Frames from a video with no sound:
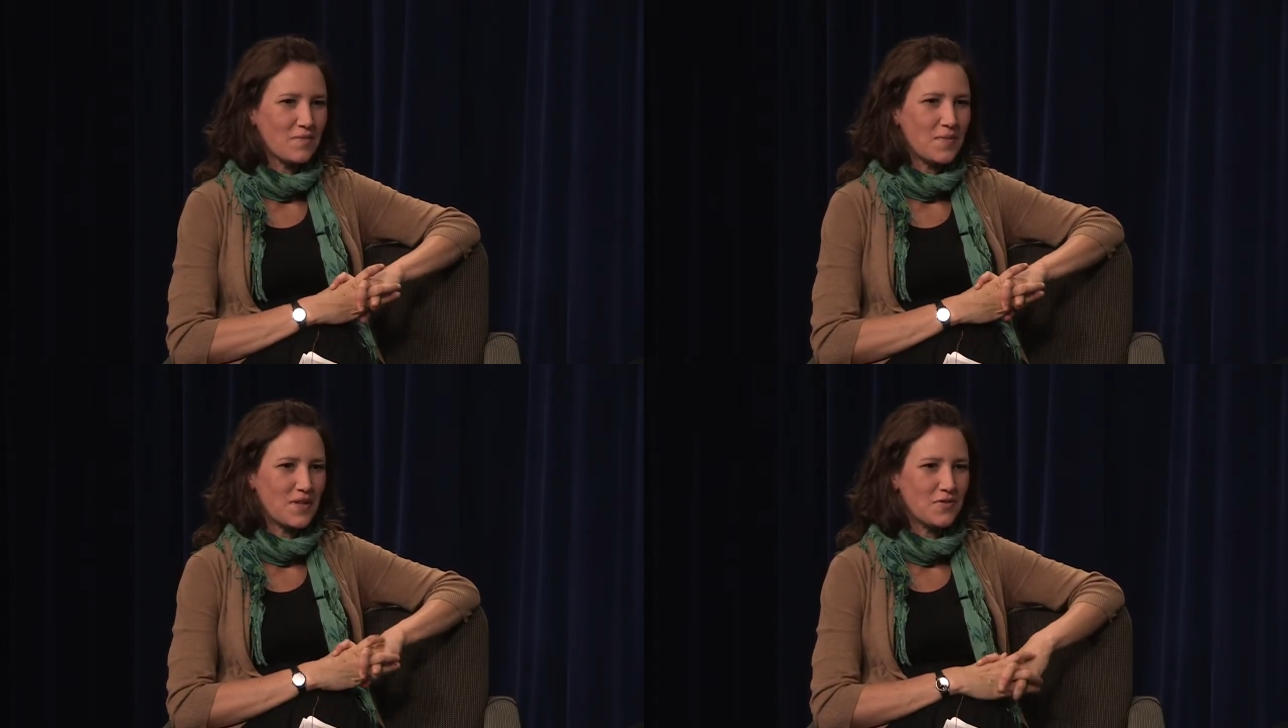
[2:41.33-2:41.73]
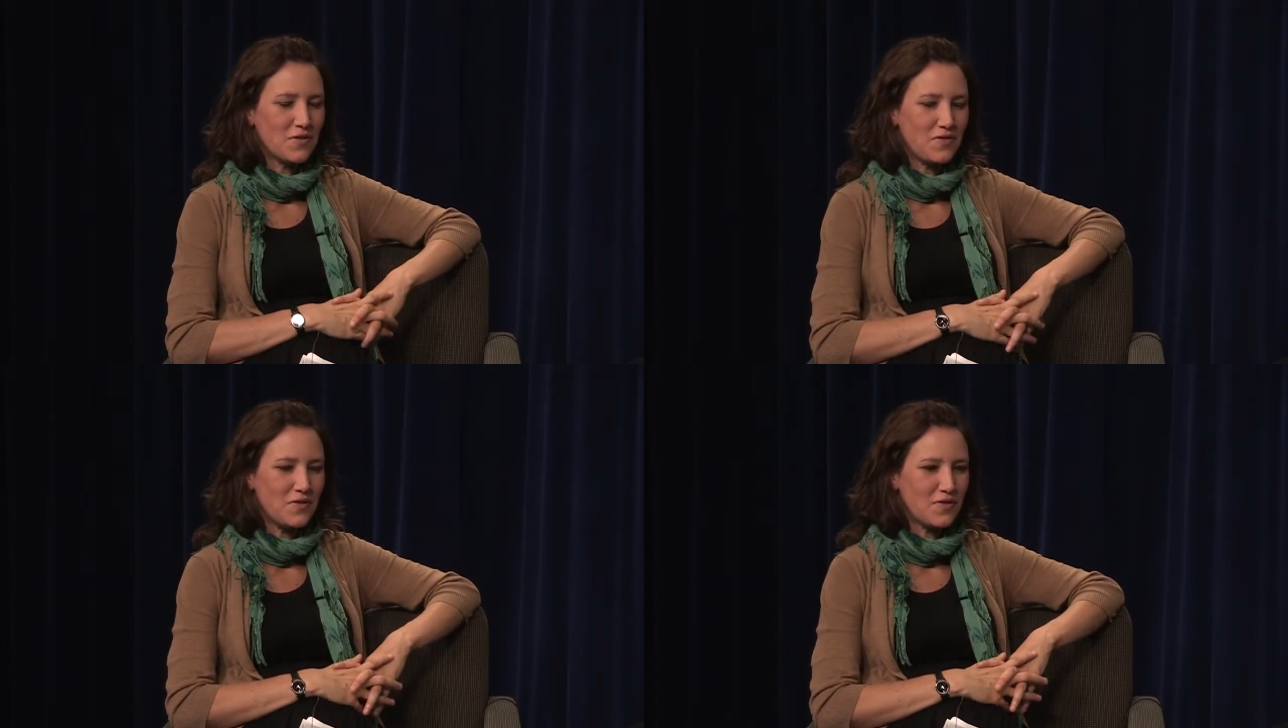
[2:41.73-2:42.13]
been to a
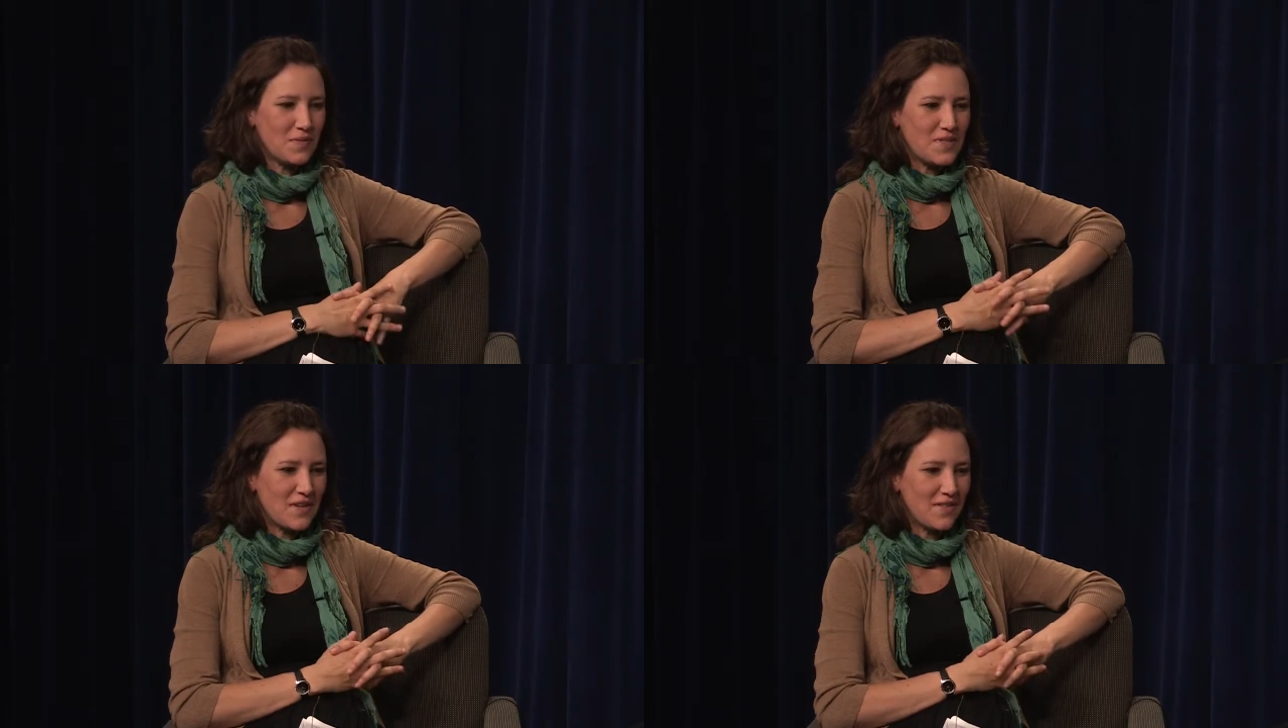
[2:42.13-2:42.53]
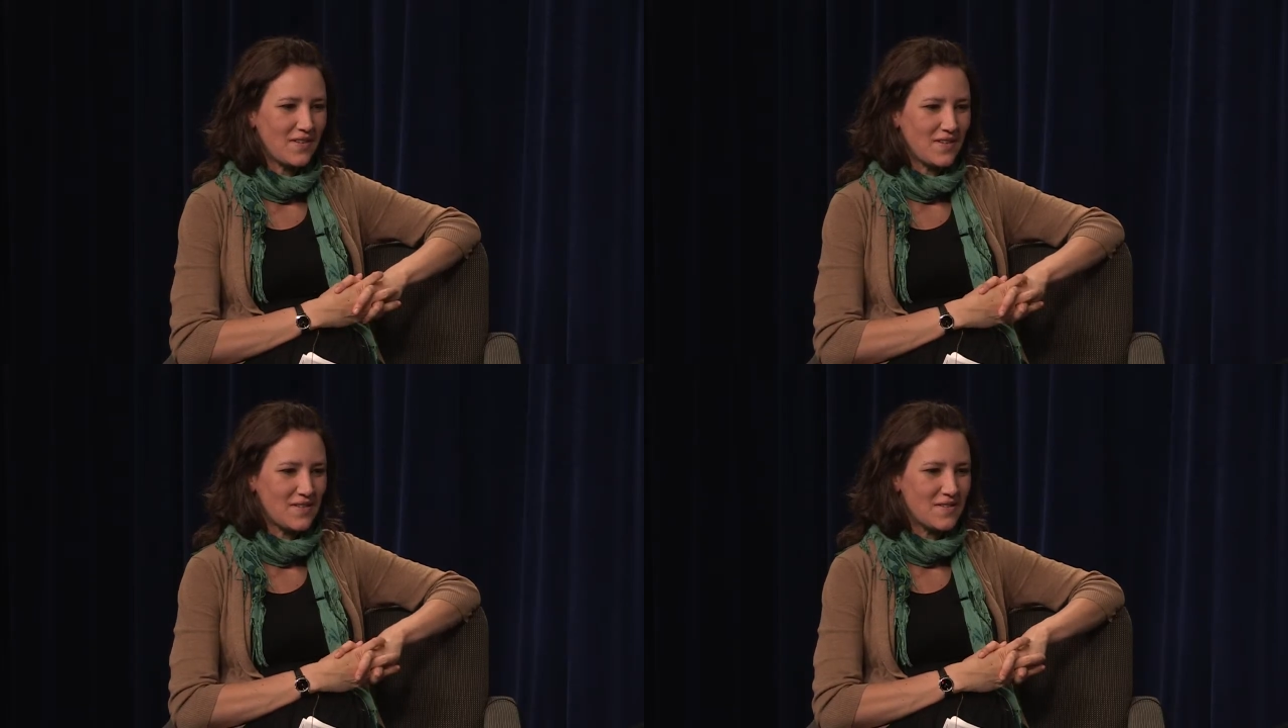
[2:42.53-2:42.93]
few of them down
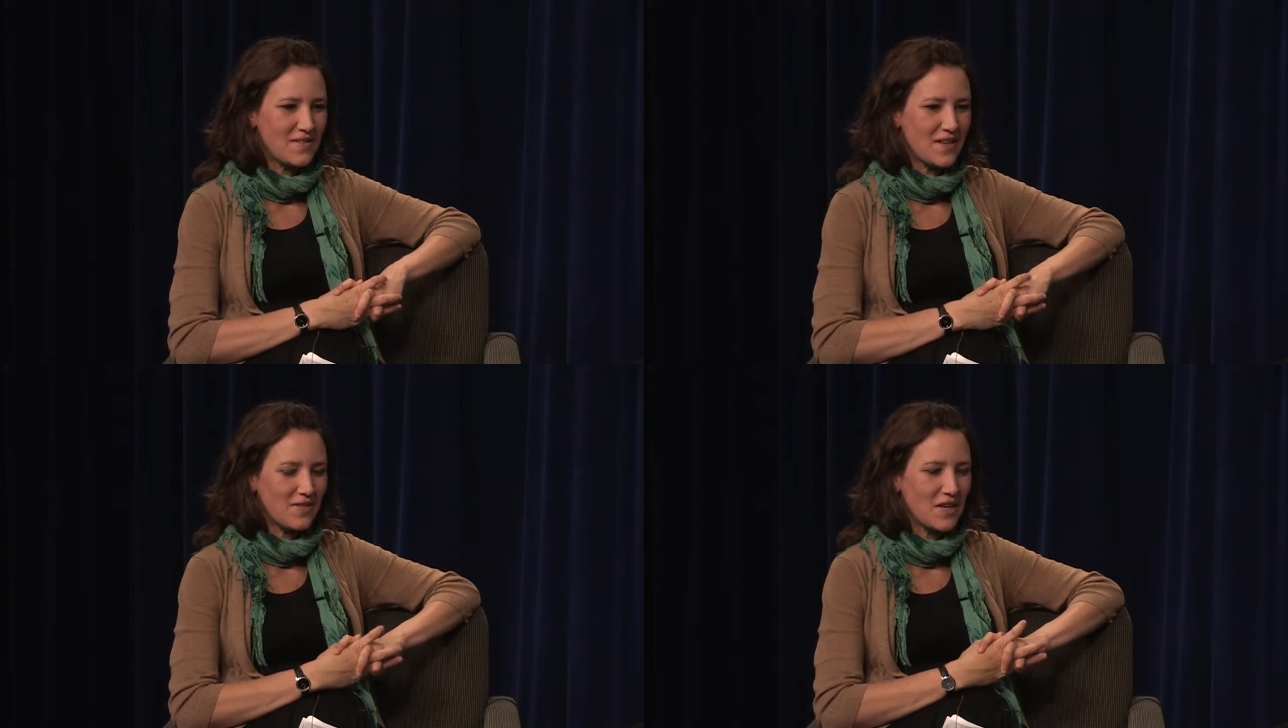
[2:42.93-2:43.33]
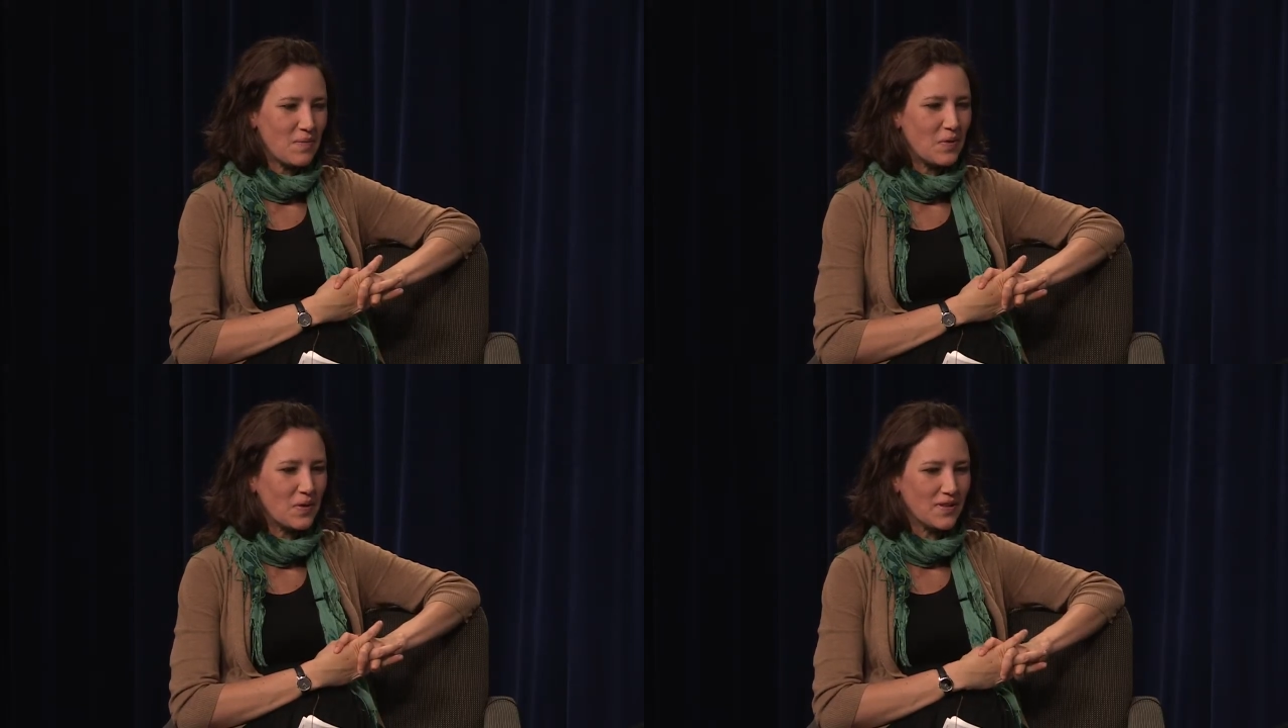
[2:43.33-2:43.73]
in downtown
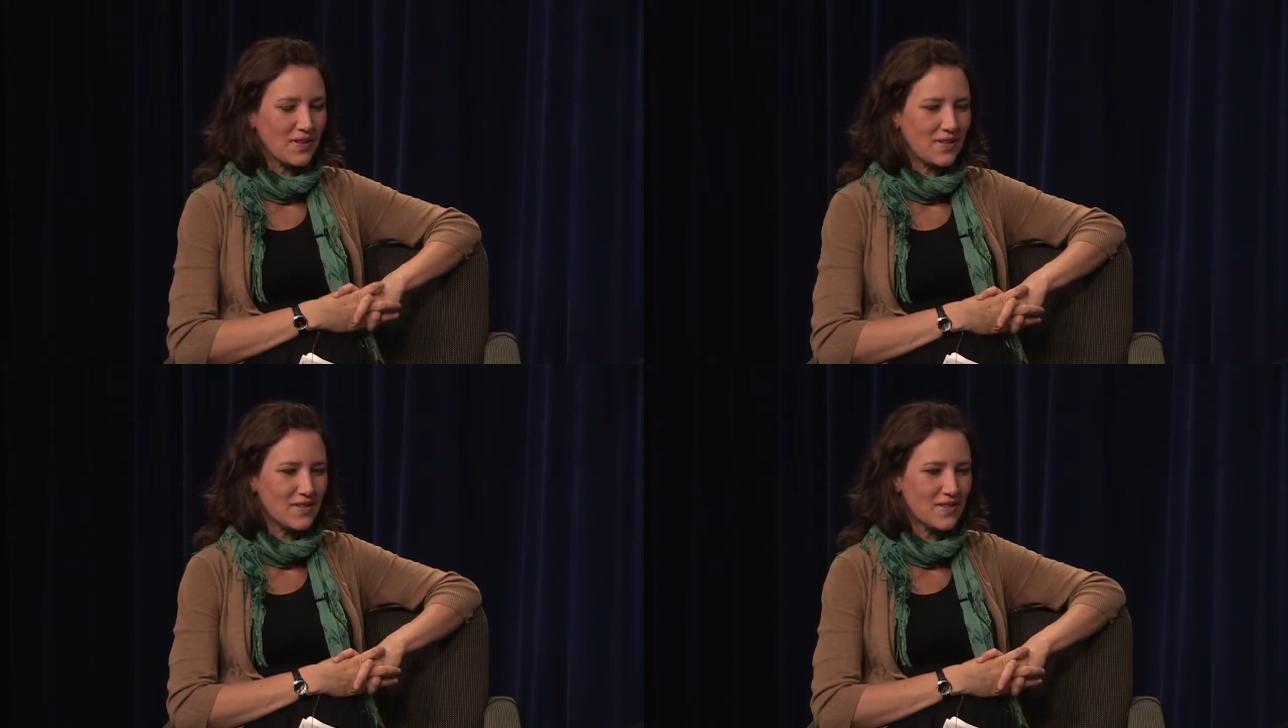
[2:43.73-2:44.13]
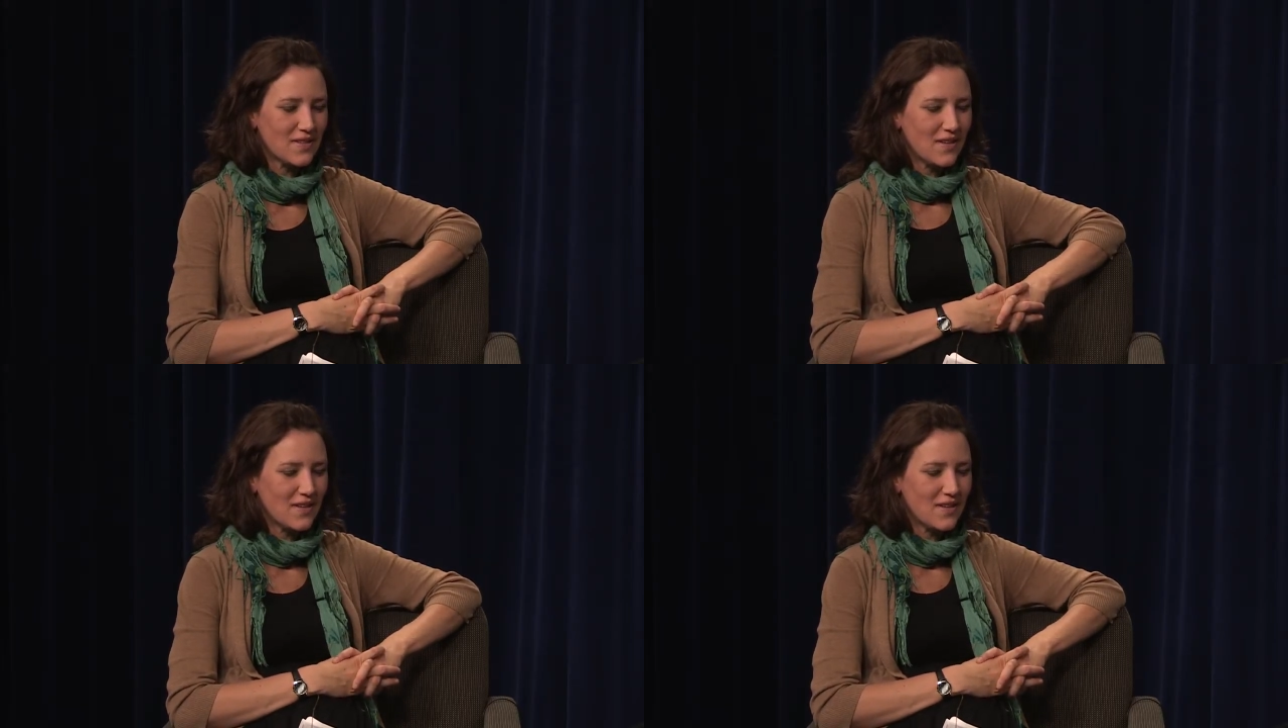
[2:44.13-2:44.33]
Portland.